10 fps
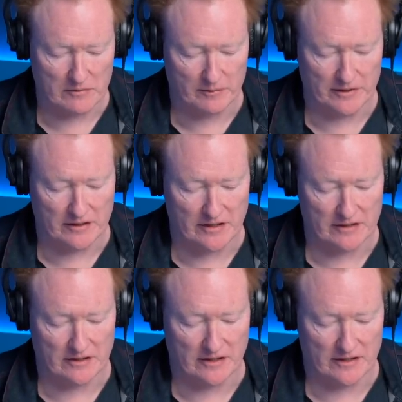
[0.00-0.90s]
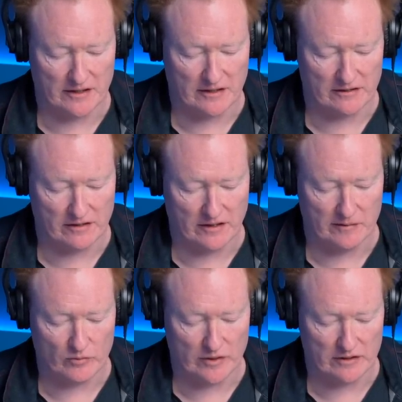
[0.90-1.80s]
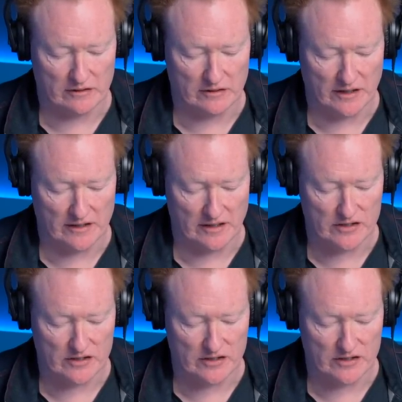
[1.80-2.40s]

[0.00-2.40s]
up in late night at a time when late night